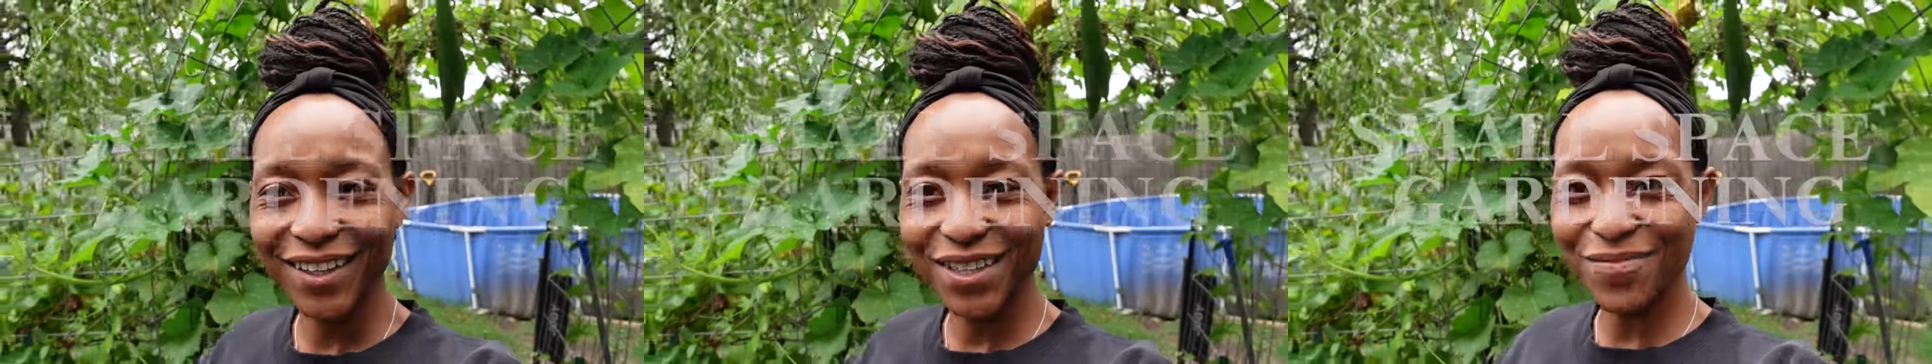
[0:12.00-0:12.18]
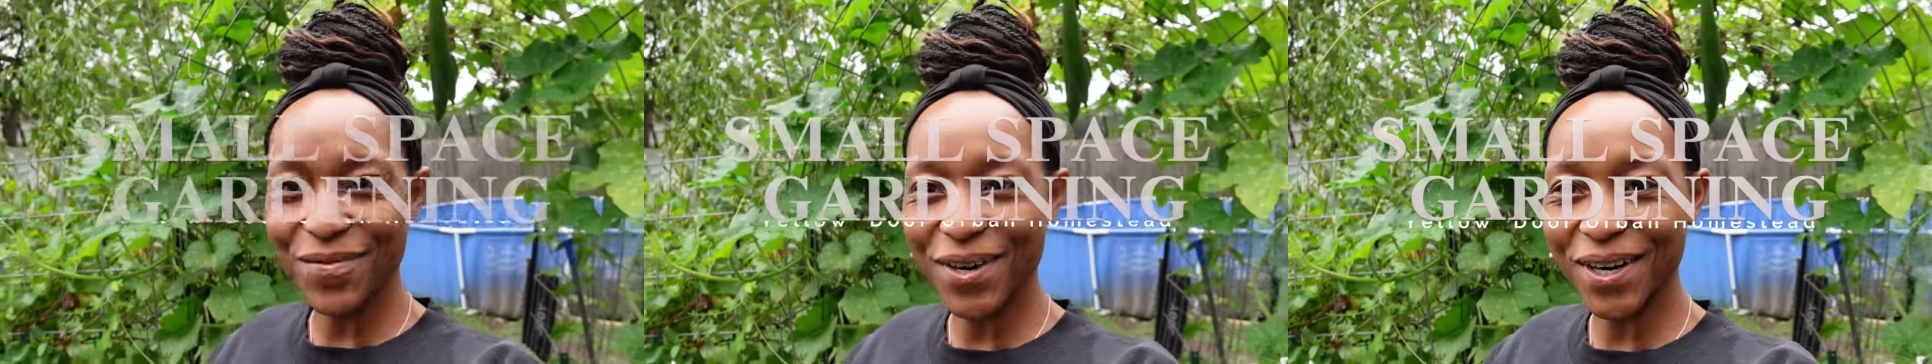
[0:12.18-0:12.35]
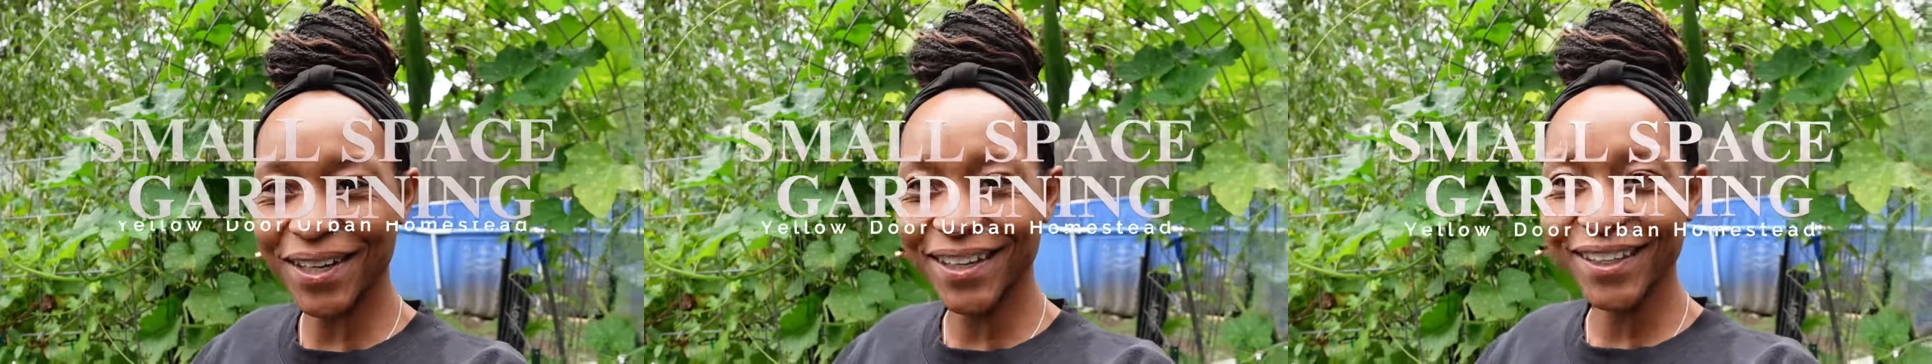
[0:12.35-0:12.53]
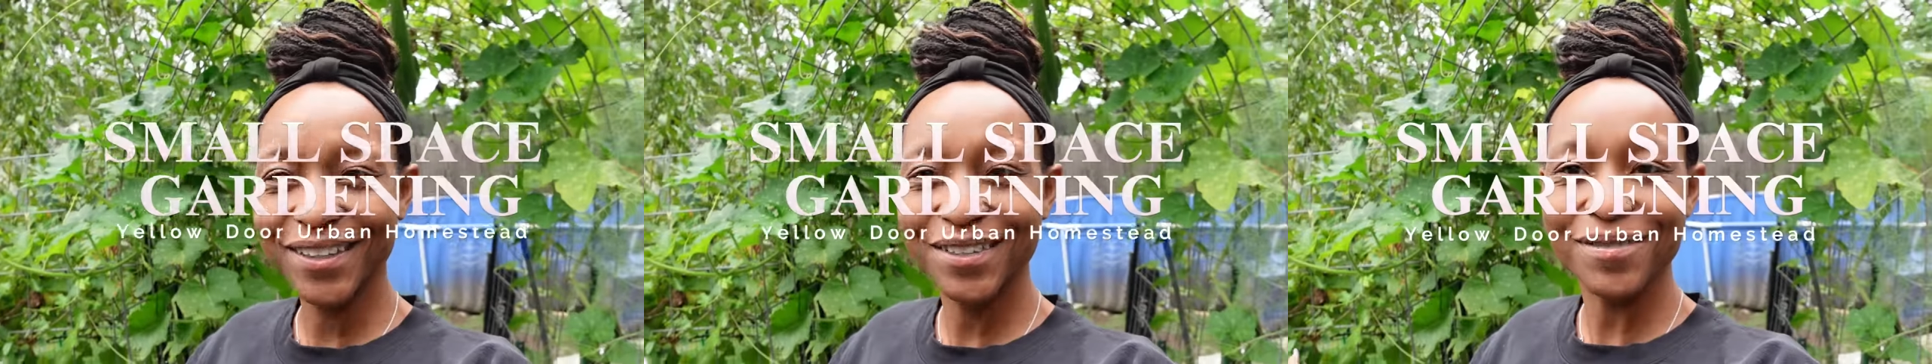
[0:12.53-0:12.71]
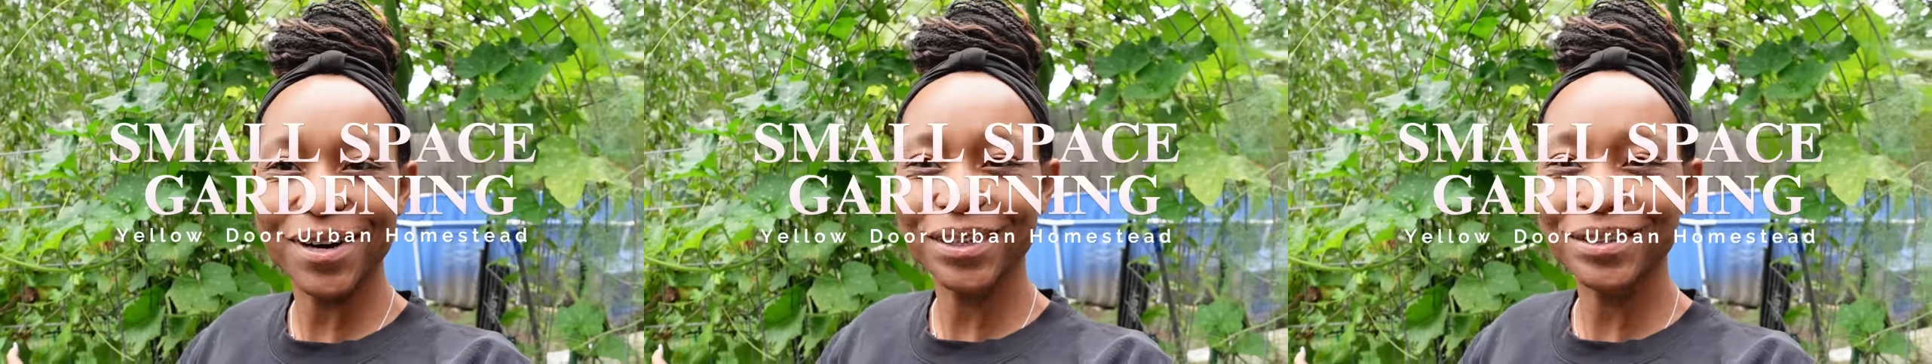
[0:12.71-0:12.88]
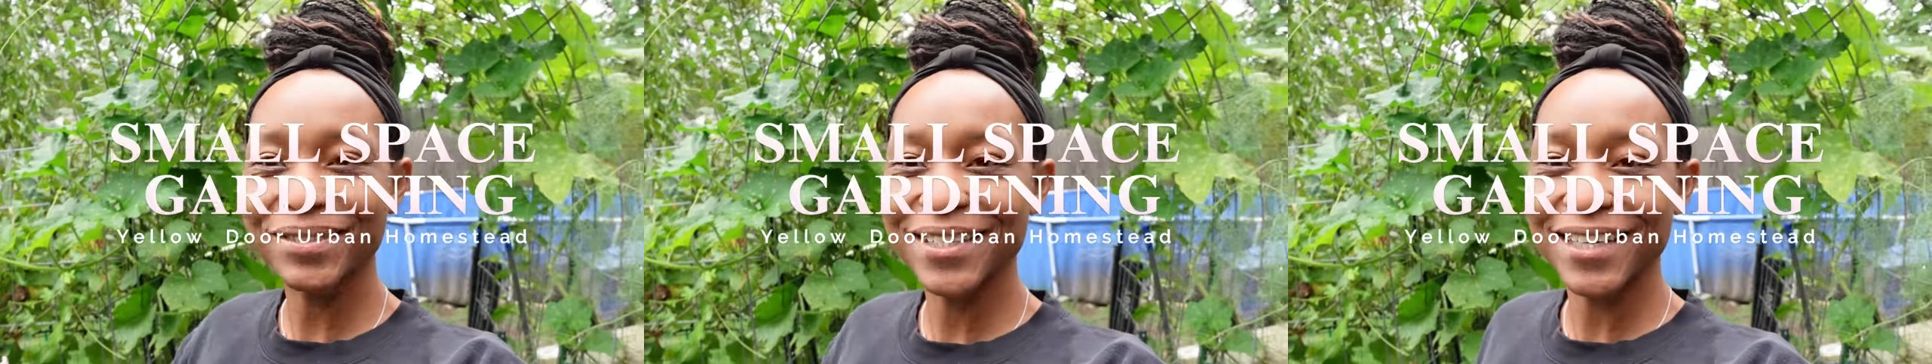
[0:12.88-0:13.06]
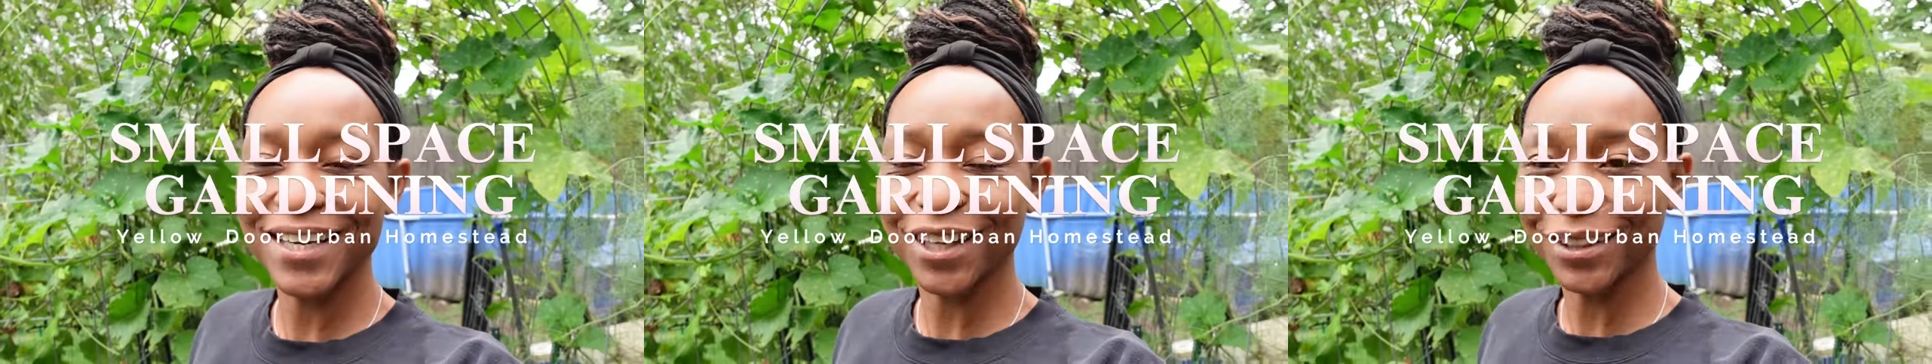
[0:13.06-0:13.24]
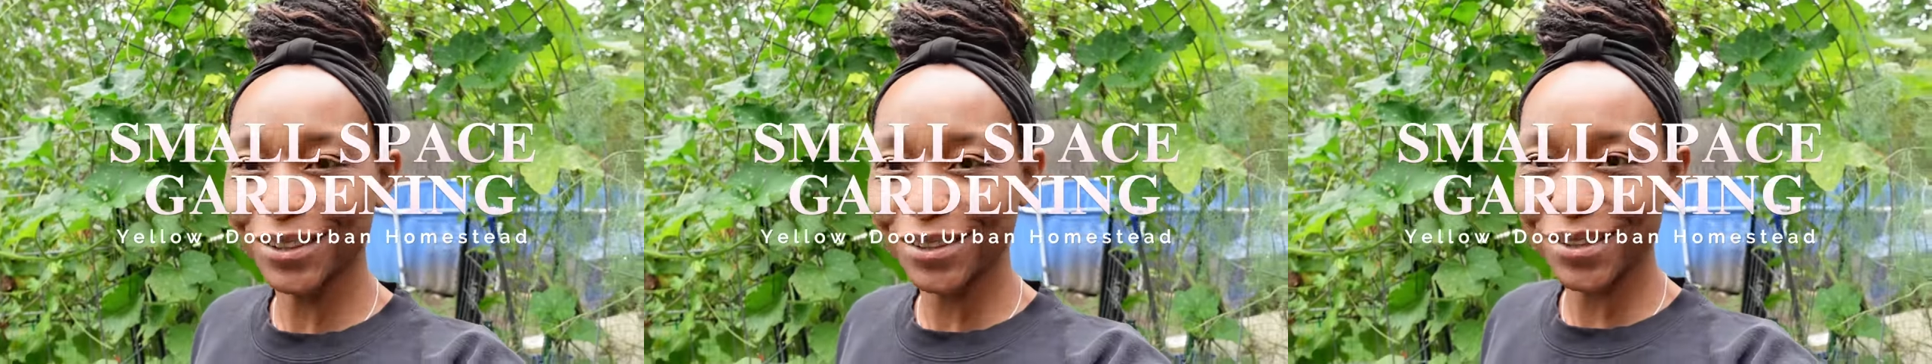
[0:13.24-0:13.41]
Good morning. Welcome to
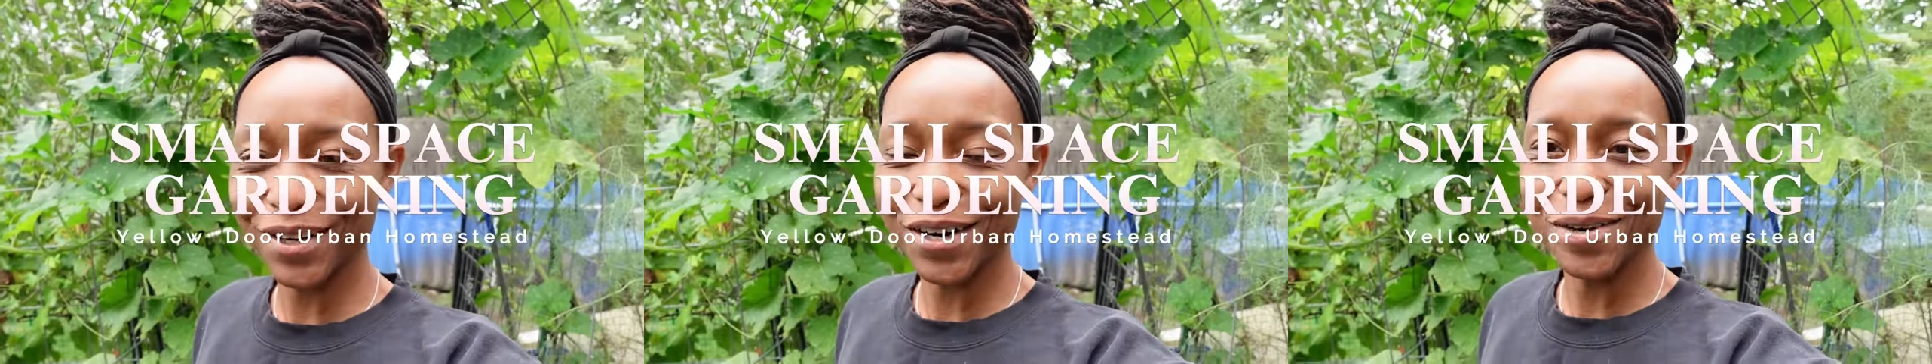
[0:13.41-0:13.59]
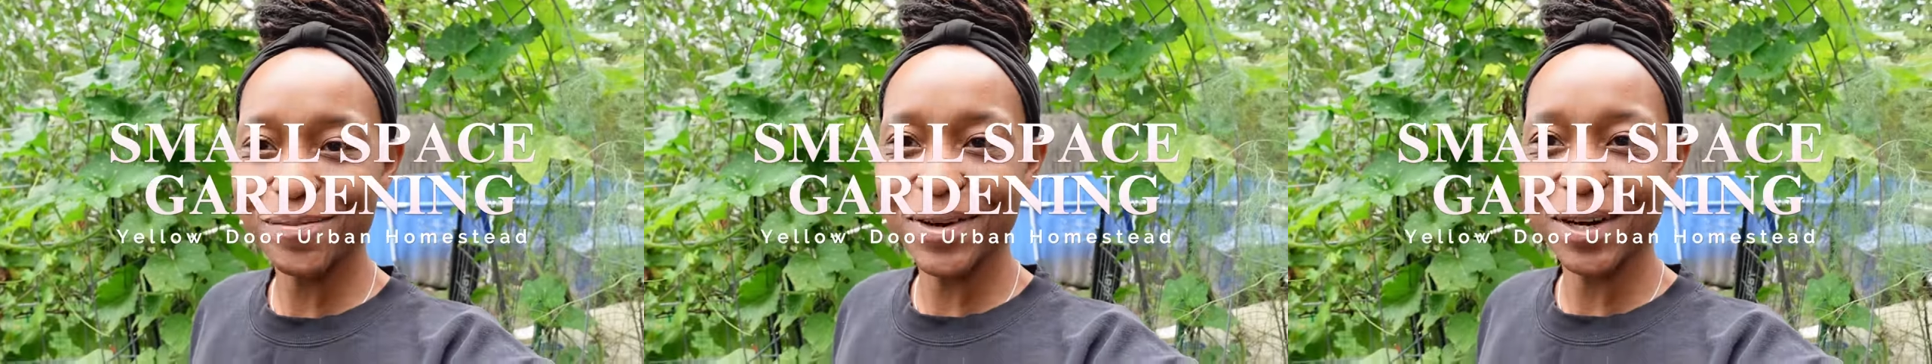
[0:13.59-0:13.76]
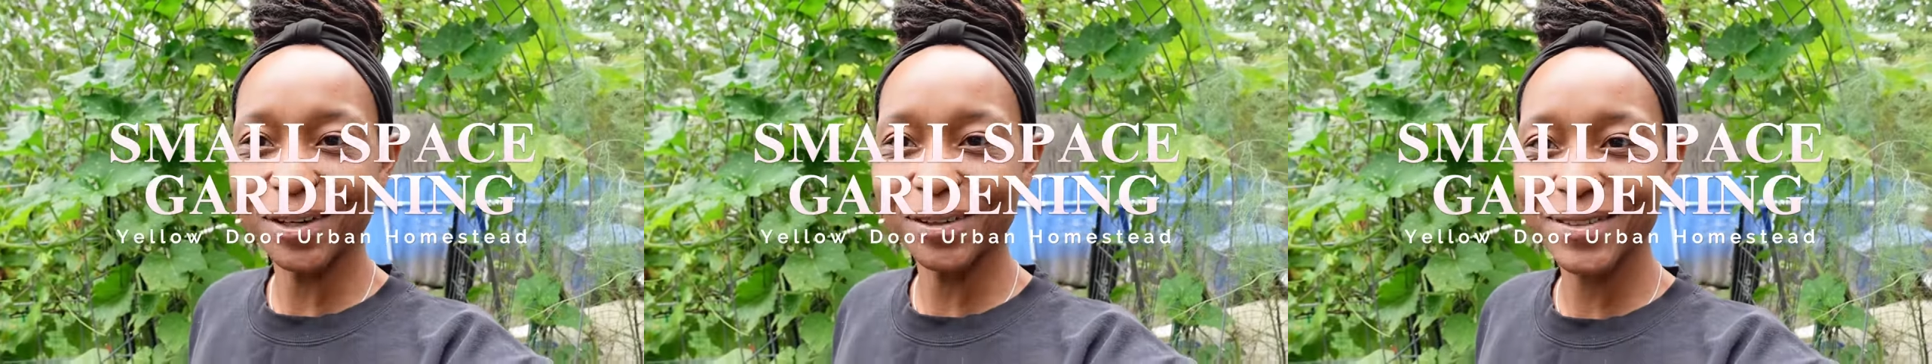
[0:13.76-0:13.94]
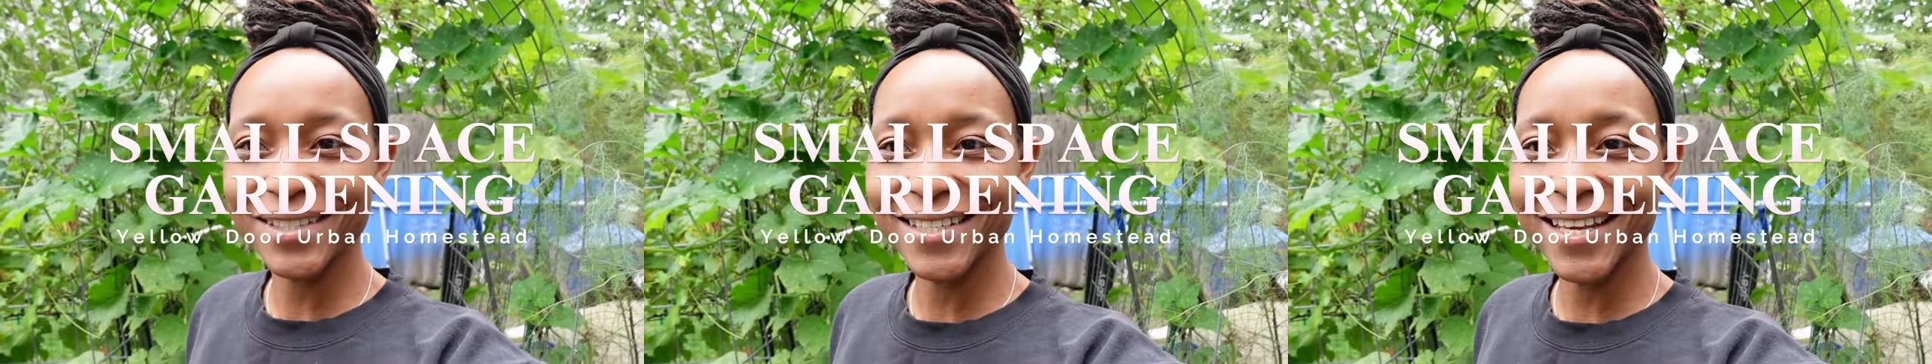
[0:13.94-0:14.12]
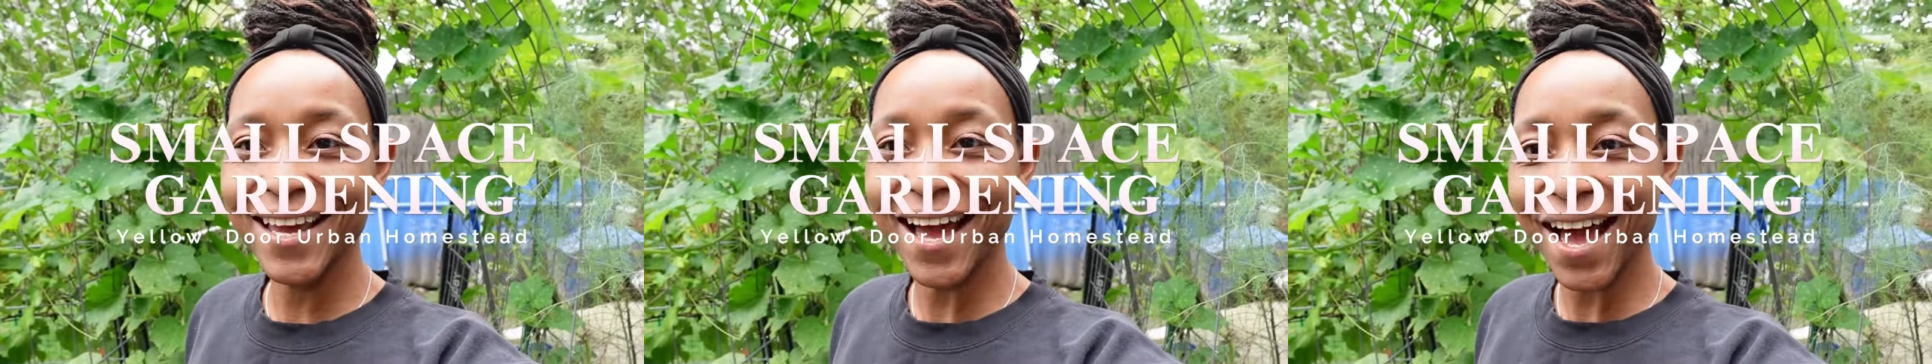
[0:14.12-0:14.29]
Yellow Door Urban Homestead.